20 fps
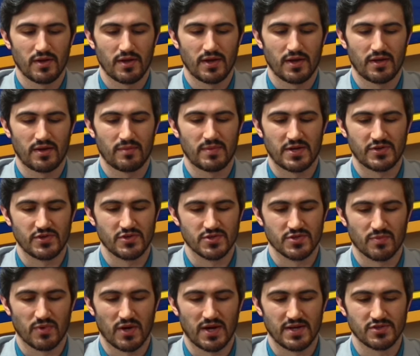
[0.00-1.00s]
And I'm not too
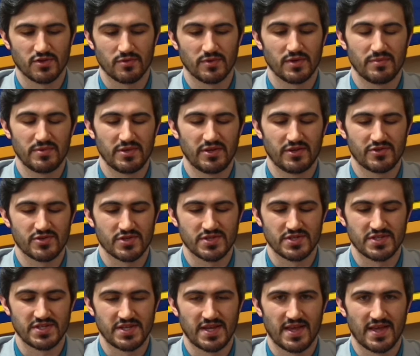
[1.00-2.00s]
surprised. So it'd be
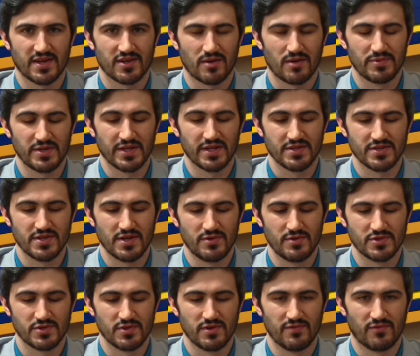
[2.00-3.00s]
interesting to see how that company
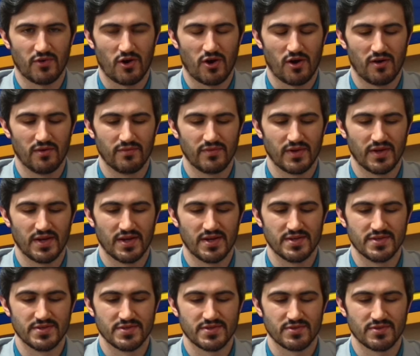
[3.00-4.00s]
continues to evolve
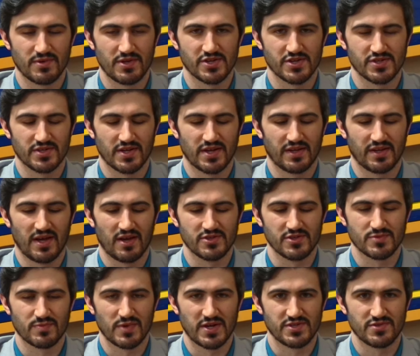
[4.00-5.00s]
as the reduction in headcount
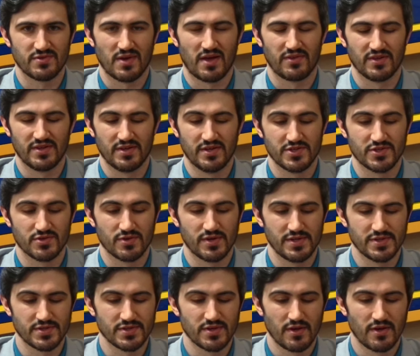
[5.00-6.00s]
spreads throughout the
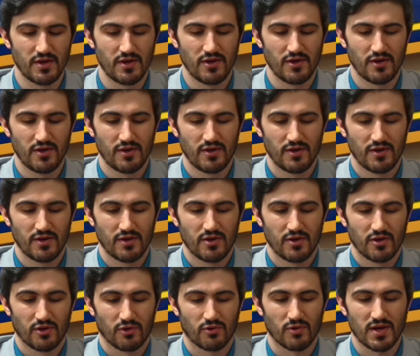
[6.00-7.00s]
industries.
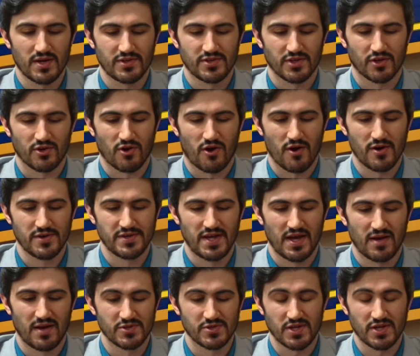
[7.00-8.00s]
Going on to car
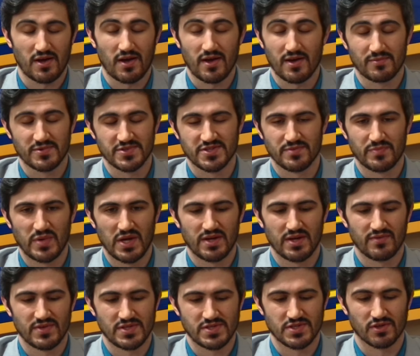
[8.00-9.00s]
debt, I almost debate
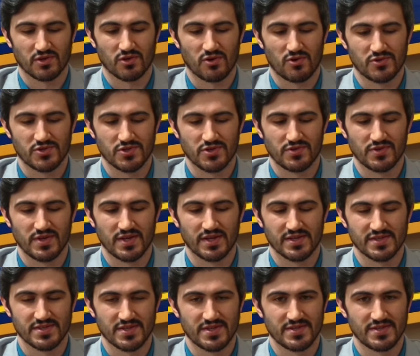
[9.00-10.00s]
if this is a culture thing,
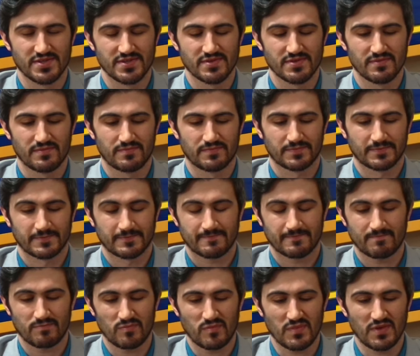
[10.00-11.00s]
because it is
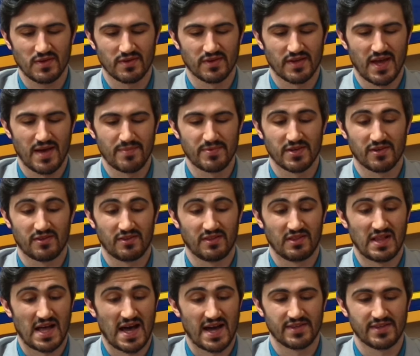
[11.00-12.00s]
happening a
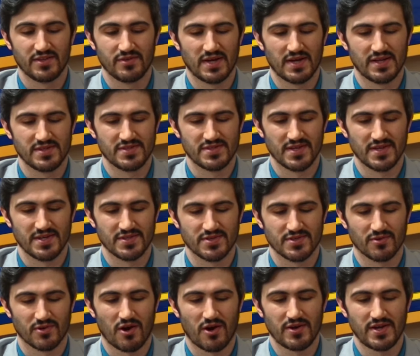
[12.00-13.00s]
lot in the United States.
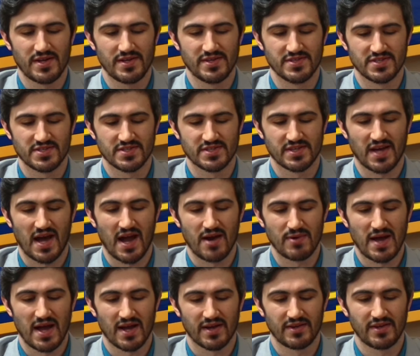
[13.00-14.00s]
So car debt is
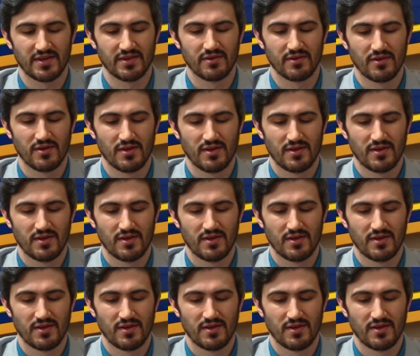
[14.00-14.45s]
skyrocketing.